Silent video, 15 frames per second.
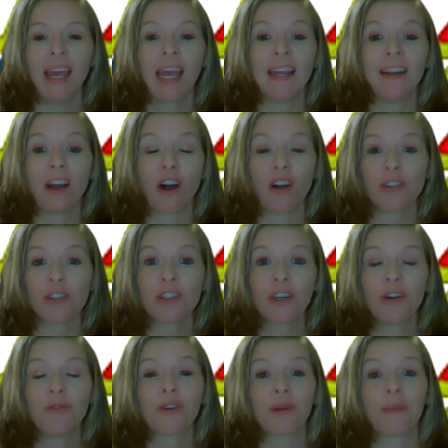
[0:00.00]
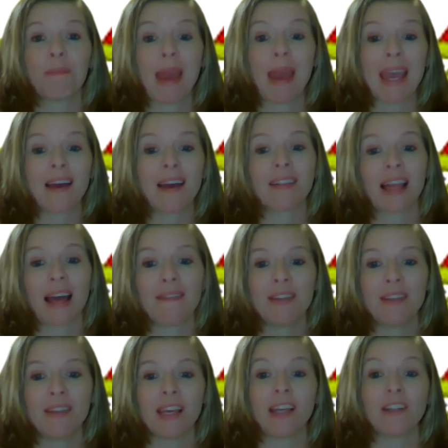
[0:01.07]
and also for May
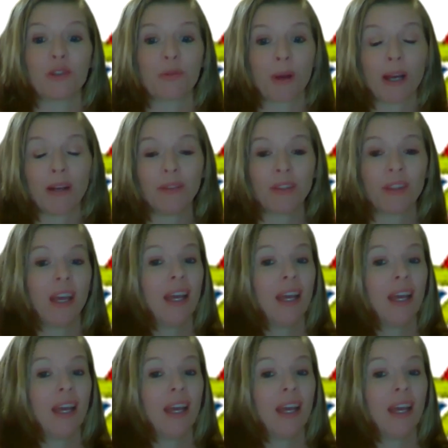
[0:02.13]
11th and 12th.